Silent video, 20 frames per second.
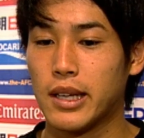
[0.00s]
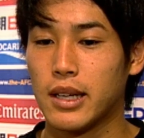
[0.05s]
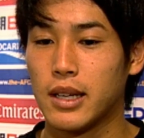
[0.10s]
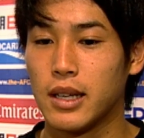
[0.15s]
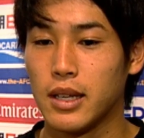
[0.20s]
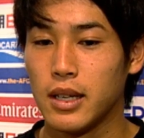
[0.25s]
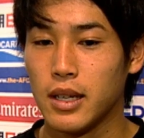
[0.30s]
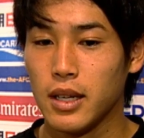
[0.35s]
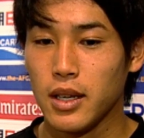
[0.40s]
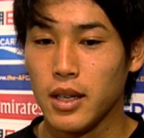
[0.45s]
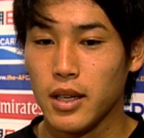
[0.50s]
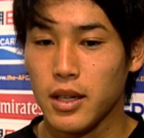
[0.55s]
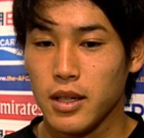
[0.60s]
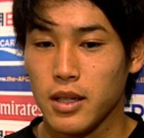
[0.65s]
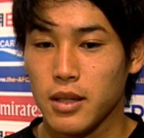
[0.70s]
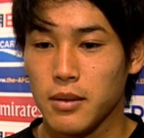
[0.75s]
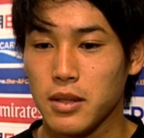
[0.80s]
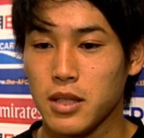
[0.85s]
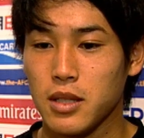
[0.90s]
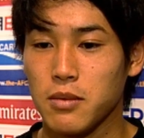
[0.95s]
I really
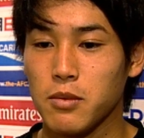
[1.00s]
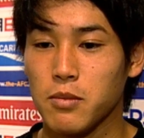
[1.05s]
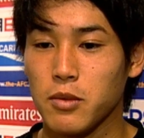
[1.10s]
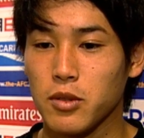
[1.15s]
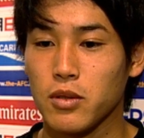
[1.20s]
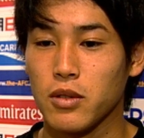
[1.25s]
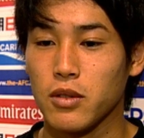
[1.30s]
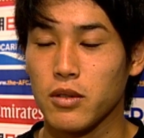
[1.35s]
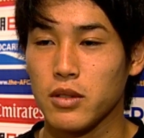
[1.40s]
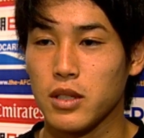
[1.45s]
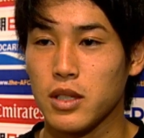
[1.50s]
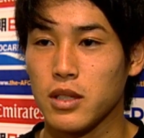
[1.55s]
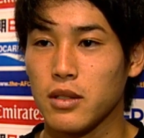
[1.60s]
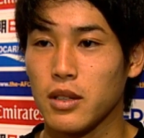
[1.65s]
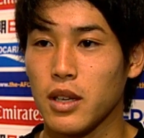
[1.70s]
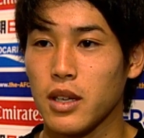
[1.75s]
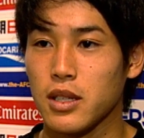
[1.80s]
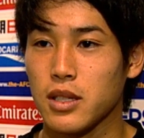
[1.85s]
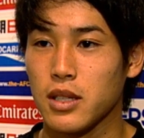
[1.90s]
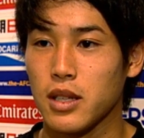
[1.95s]
want it to come true
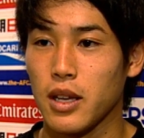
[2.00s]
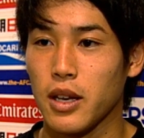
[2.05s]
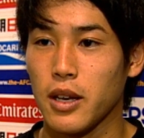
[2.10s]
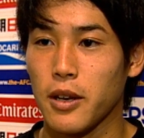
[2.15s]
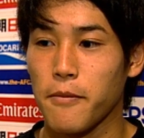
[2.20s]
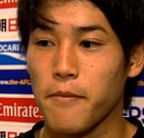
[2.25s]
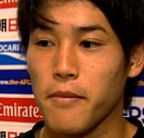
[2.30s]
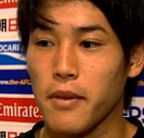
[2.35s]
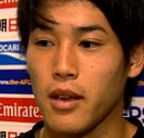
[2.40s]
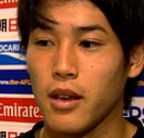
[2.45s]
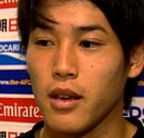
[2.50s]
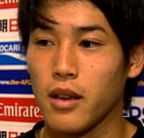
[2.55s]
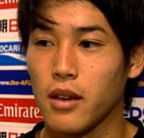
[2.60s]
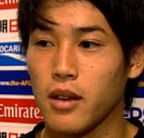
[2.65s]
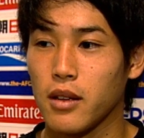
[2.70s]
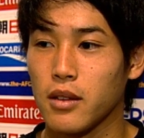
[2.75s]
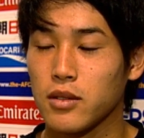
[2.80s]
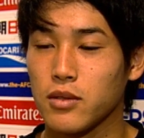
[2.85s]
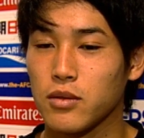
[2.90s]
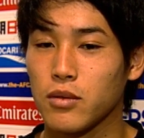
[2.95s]
and achieve something
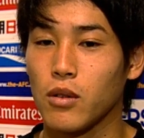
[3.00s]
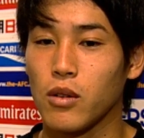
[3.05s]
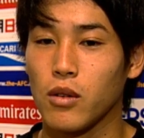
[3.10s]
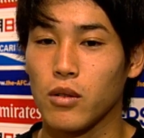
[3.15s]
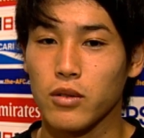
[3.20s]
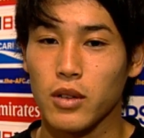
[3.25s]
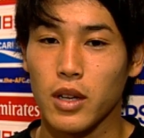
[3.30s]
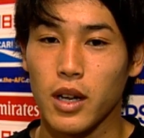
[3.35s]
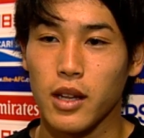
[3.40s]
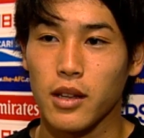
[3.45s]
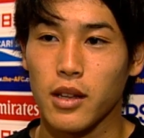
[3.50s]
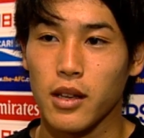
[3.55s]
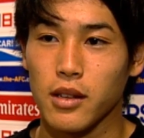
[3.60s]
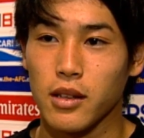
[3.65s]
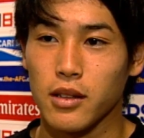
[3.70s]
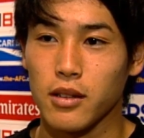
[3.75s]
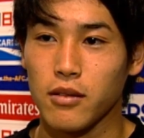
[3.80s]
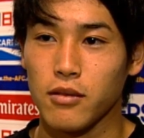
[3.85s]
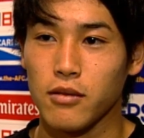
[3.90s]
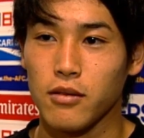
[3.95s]
really big.
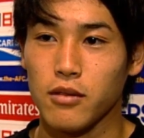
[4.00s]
